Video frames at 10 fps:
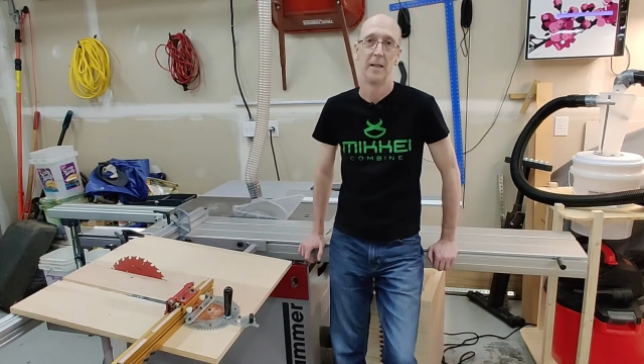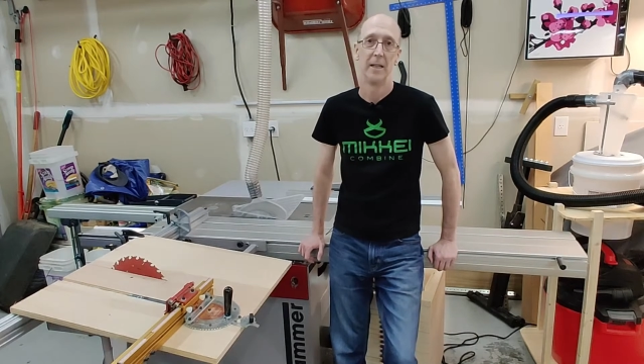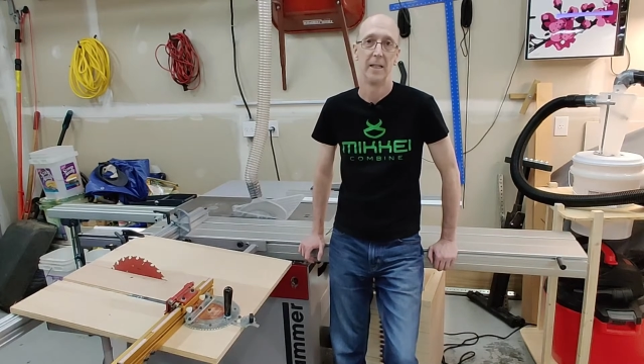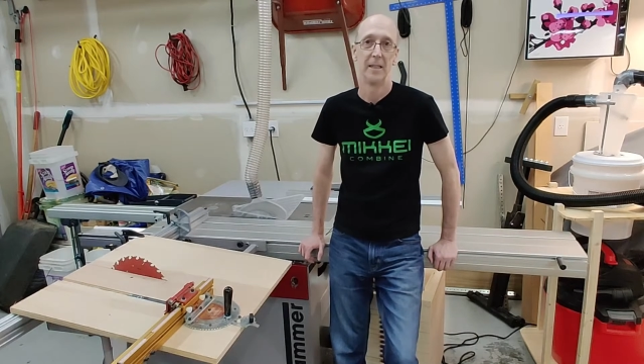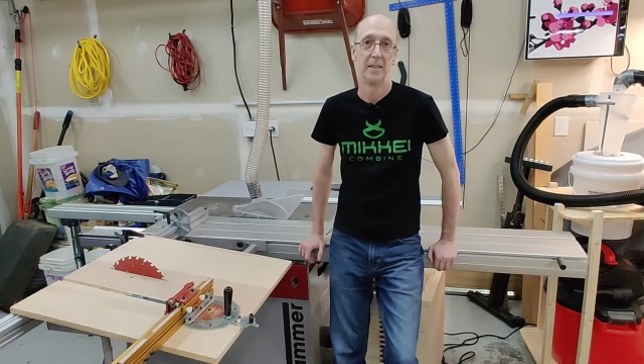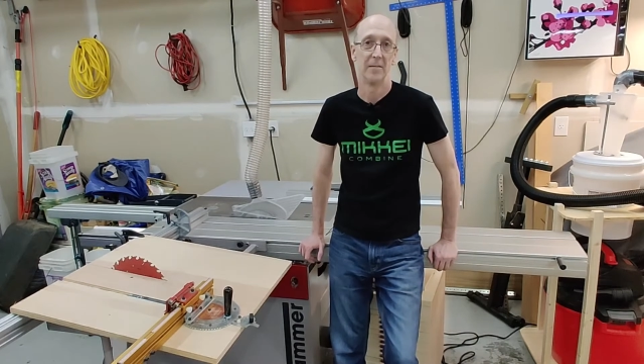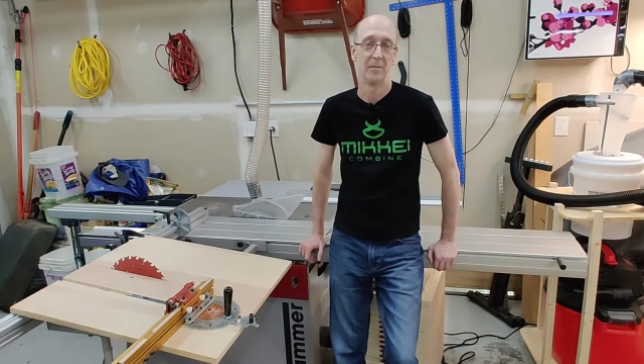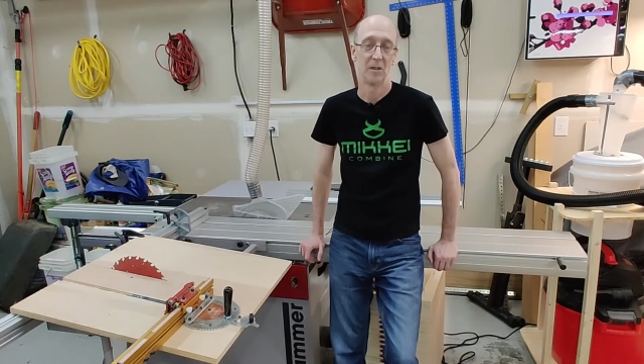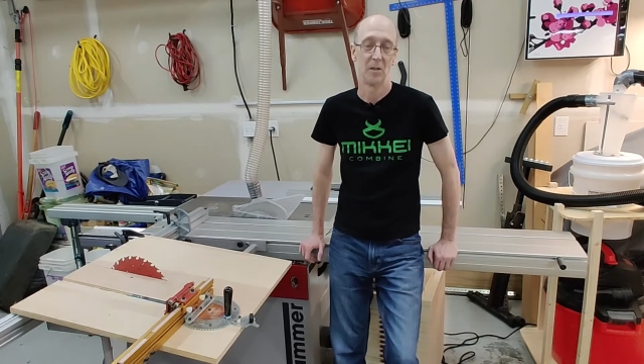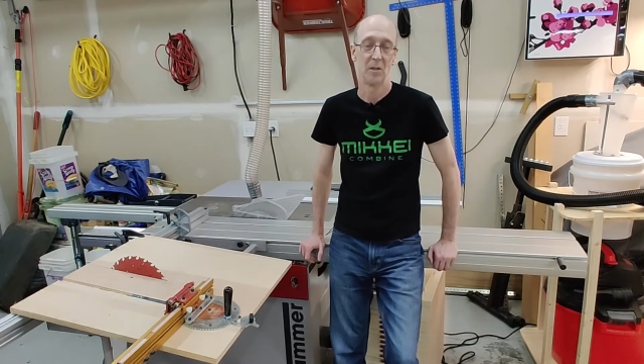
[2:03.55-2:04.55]
And
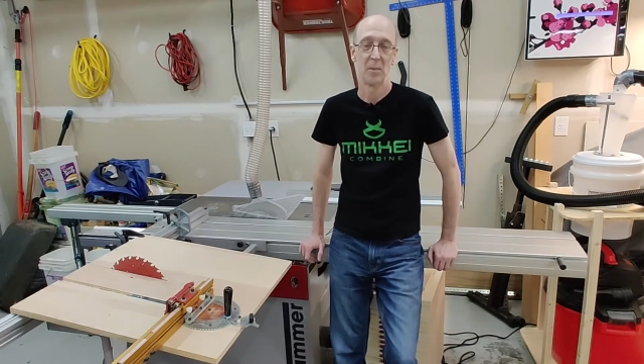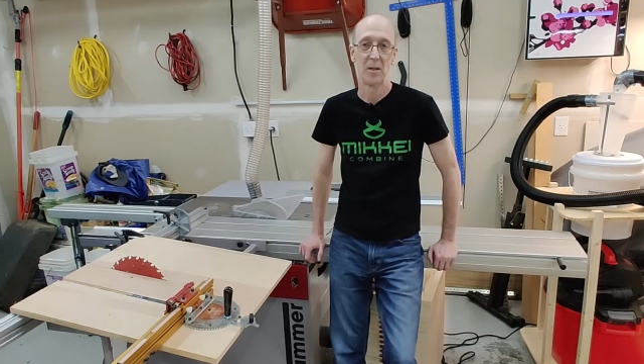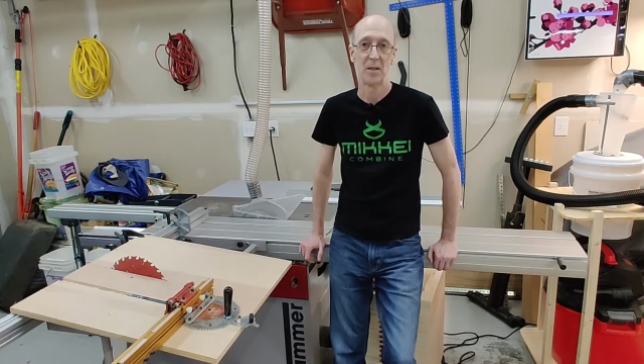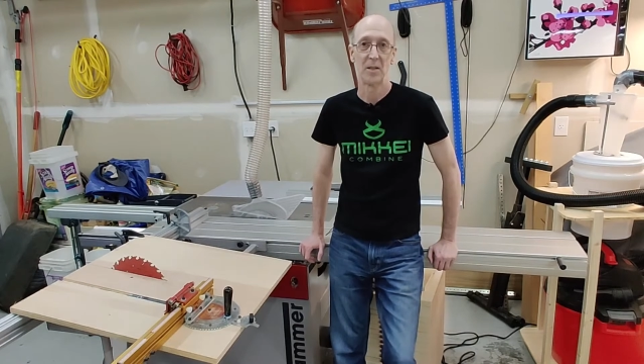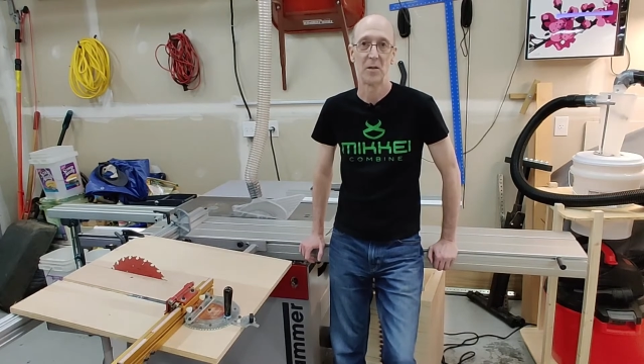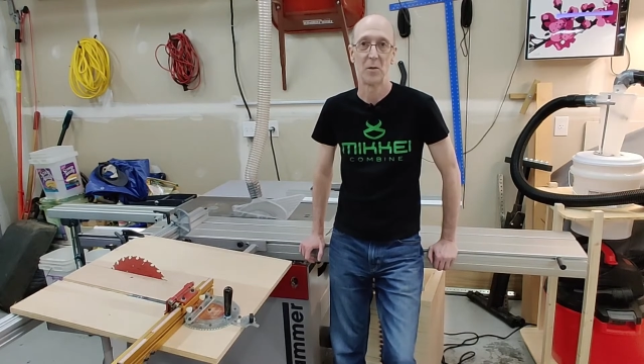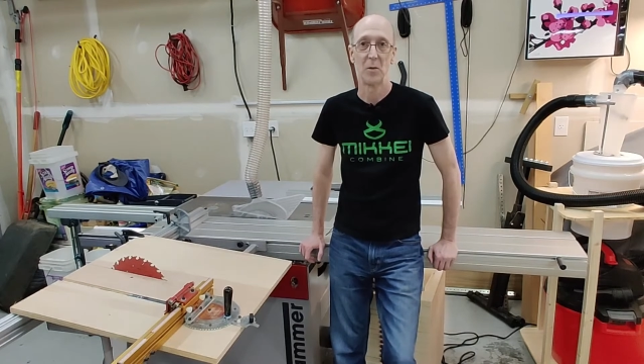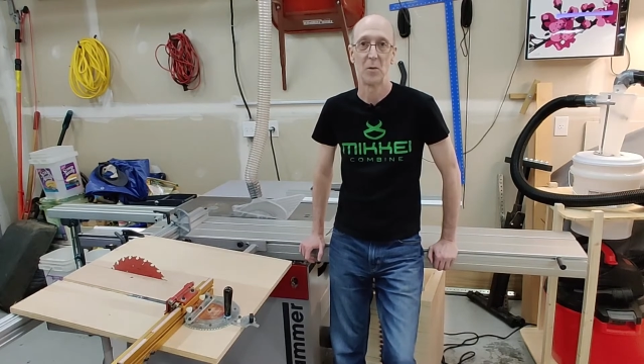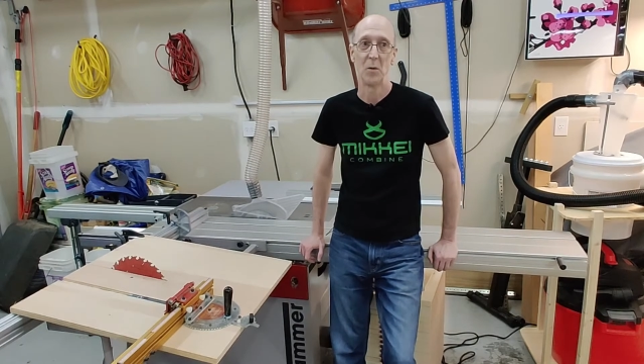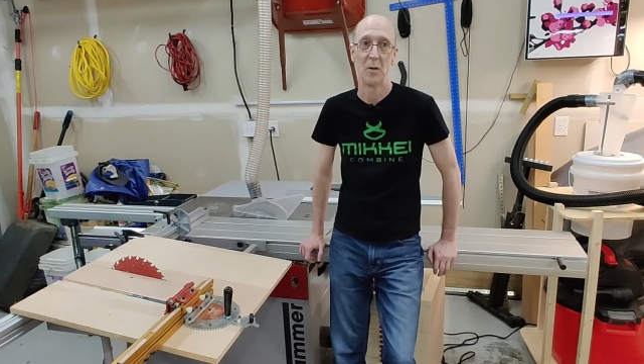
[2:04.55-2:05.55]
so someone else who
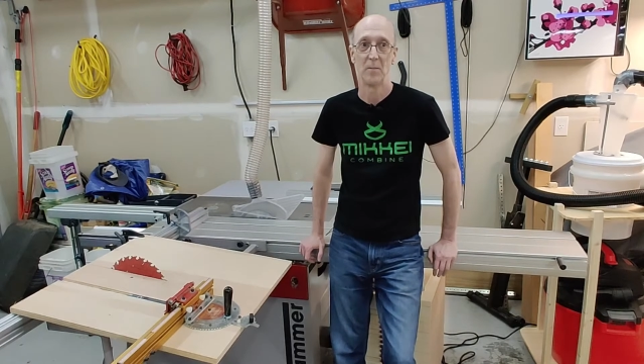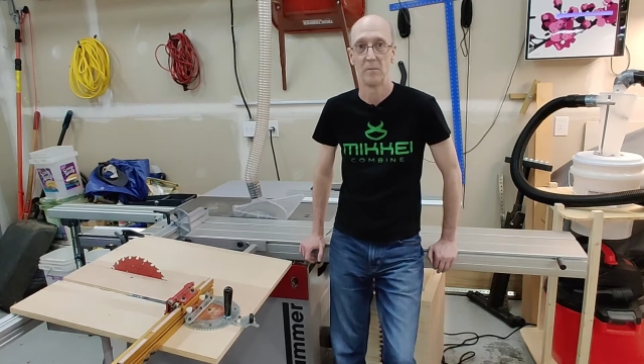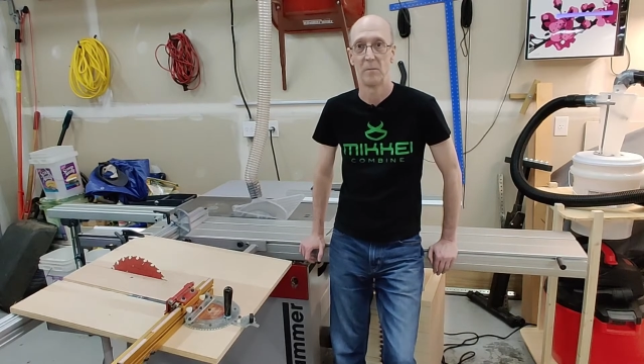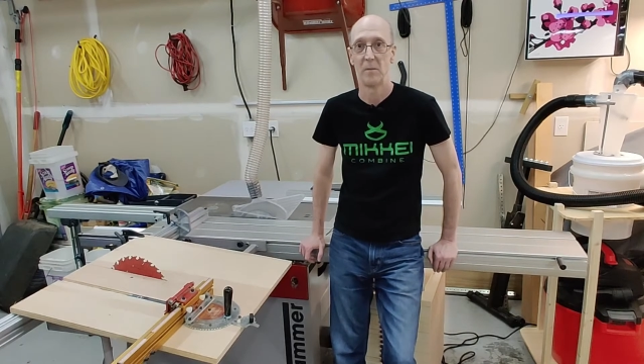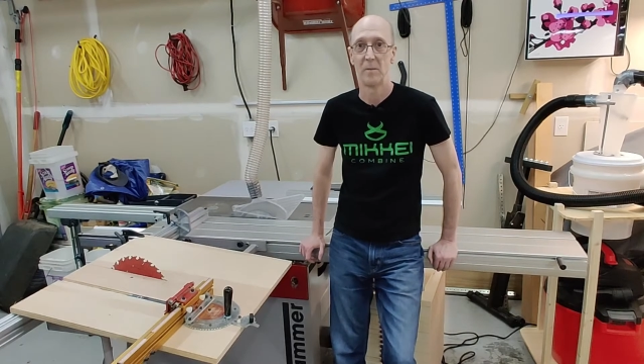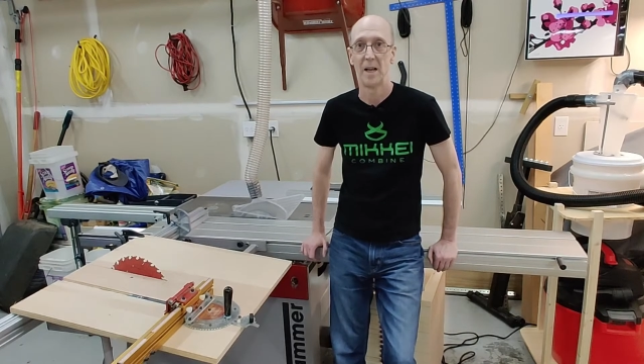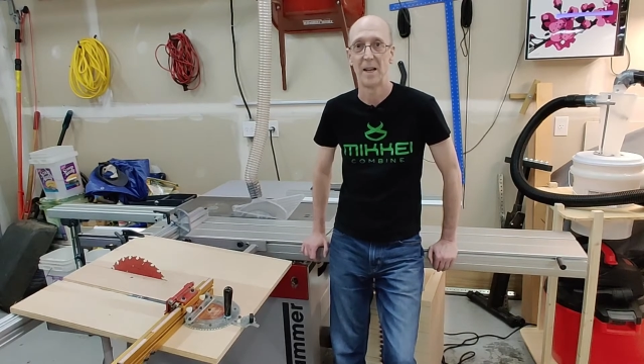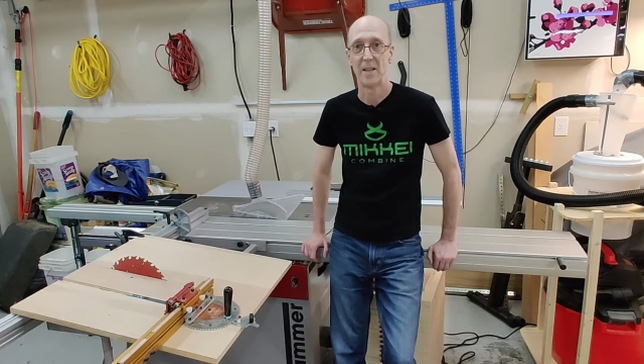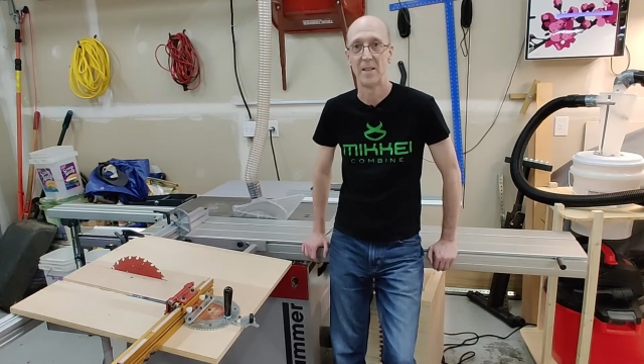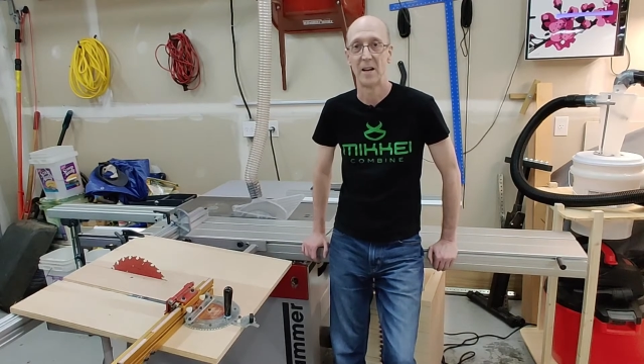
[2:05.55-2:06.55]

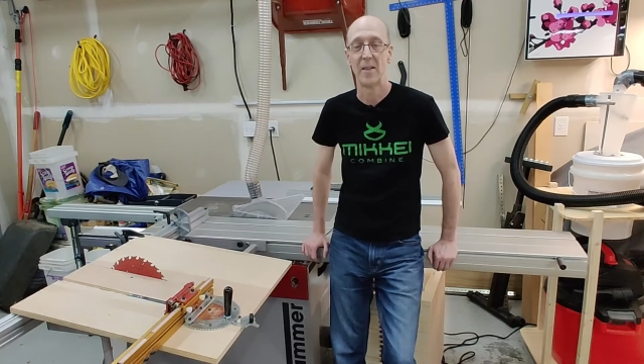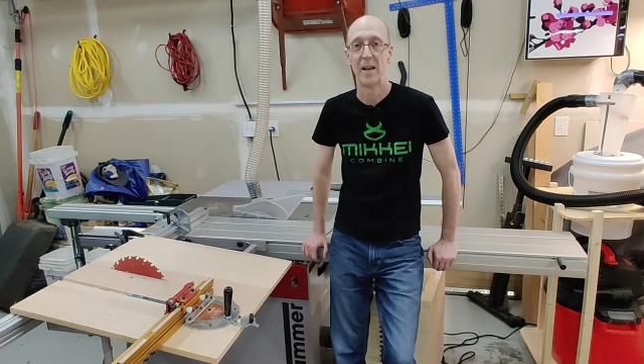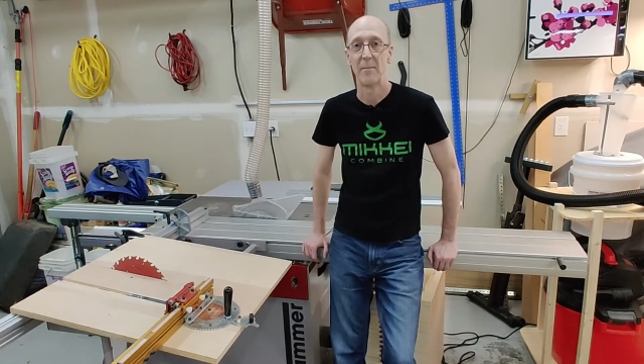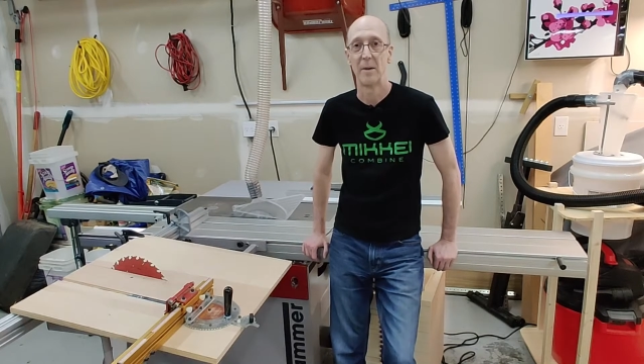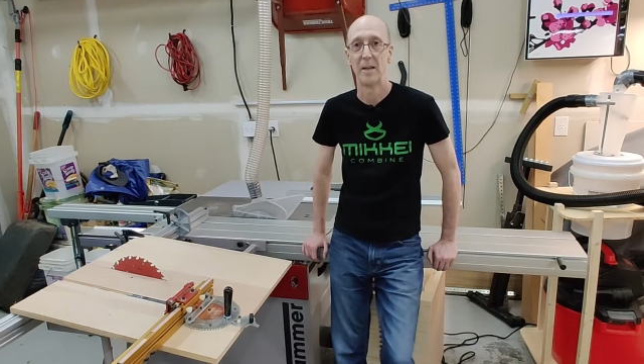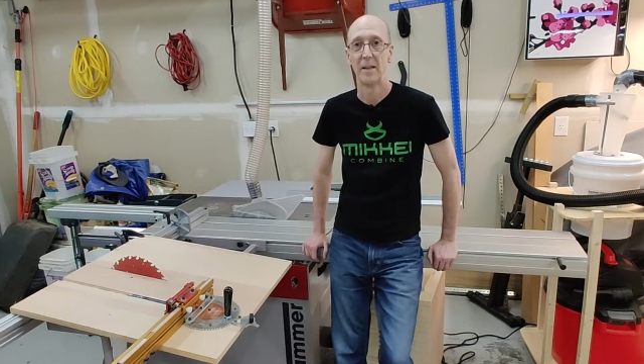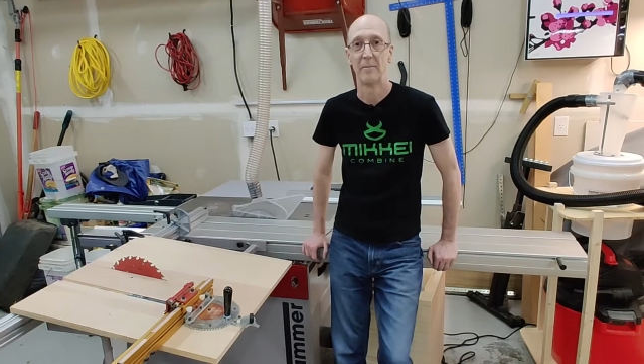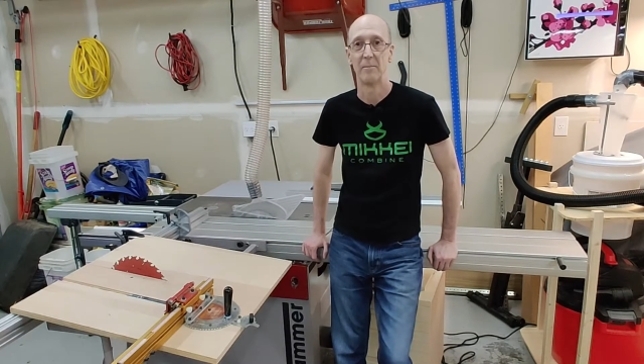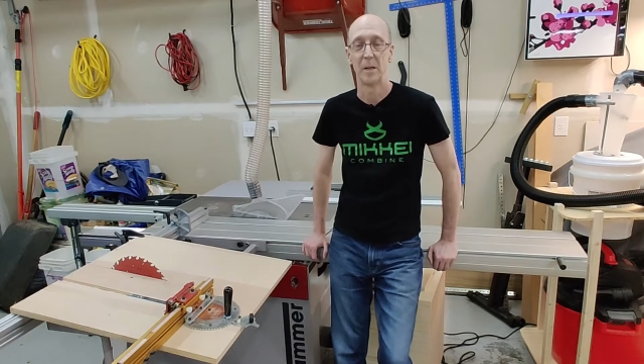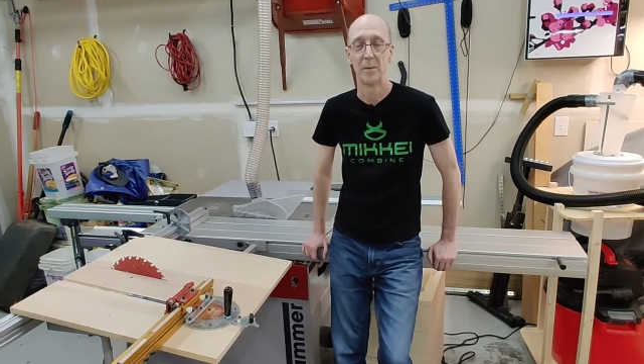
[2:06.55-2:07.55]
has done that may
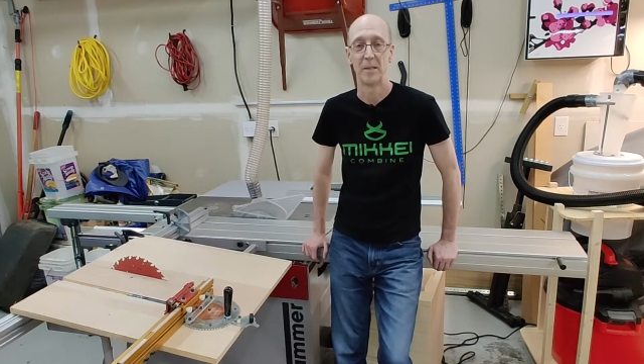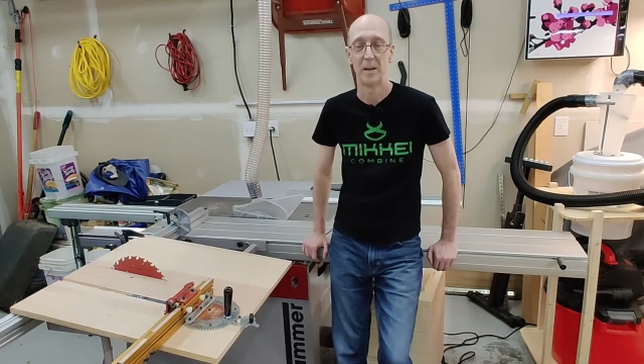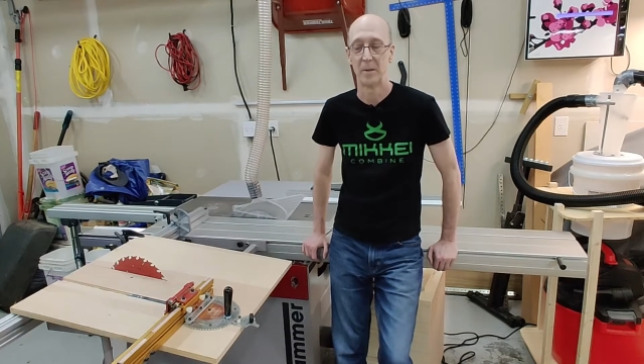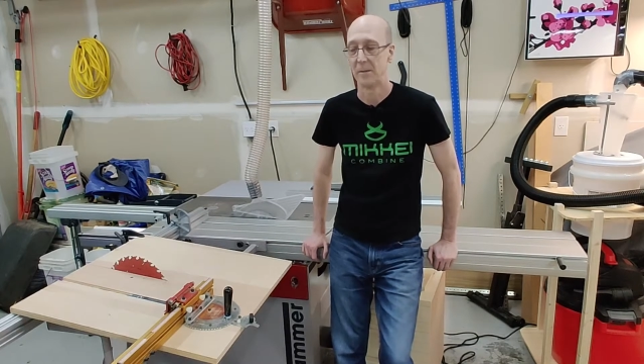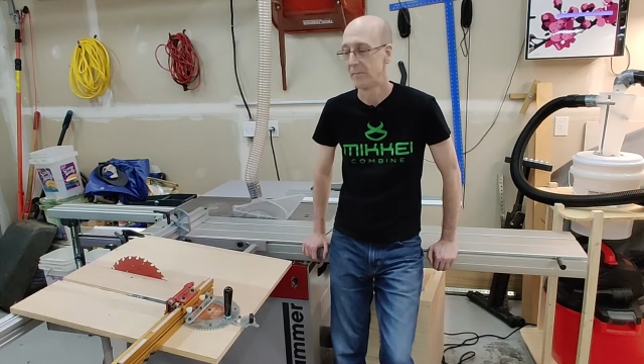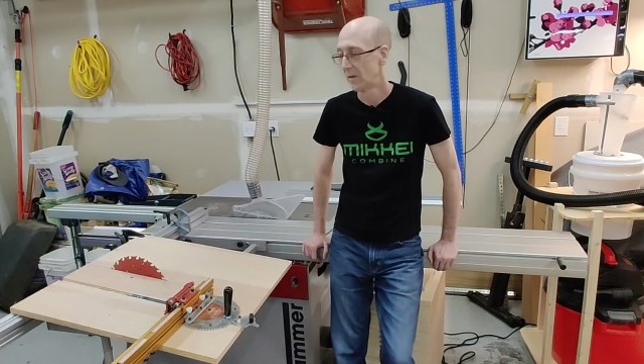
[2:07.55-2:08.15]
be able to tell me.